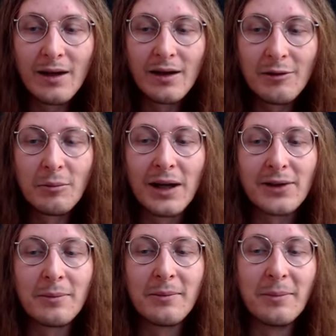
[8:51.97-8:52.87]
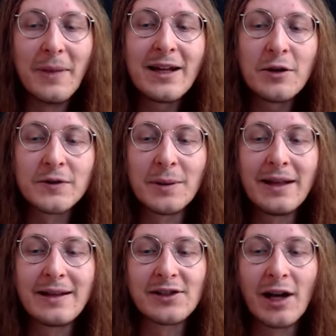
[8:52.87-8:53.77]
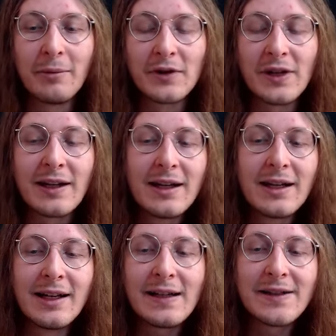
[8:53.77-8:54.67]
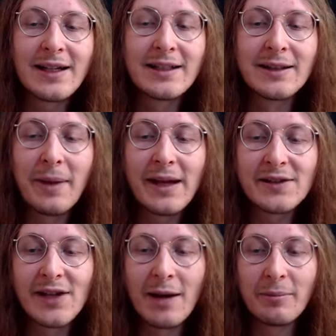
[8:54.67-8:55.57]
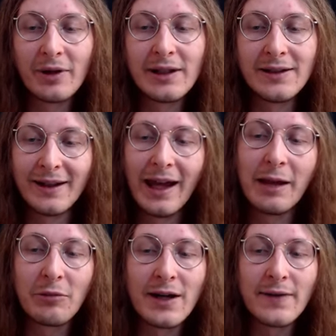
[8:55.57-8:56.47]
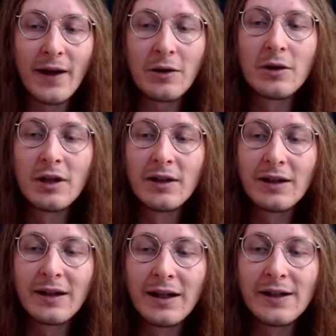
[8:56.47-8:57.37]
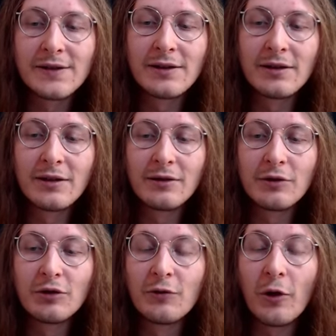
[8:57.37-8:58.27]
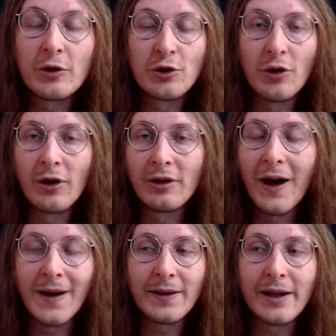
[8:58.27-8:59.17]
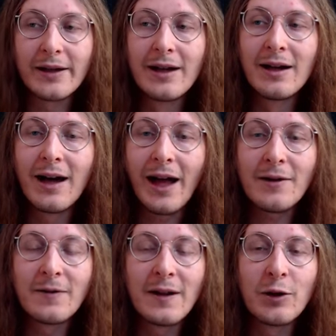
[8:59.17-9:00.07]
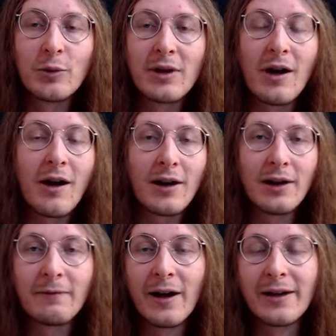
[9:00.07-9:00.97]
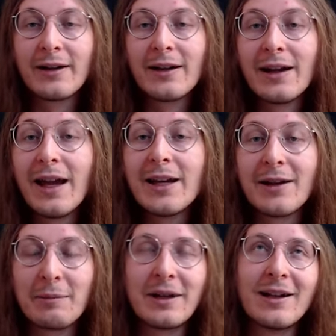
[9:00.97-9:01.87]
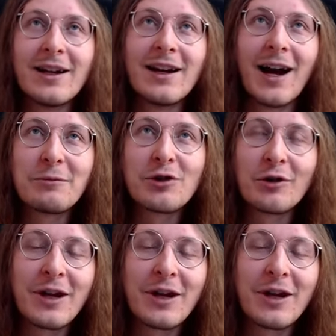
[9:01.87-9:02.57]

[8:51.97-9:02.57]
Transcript: But many of the meta champions, like let's say that the best champion in the game right now is for sure Galathir. I don't think you will hardly find any, I mean, I'm sure you can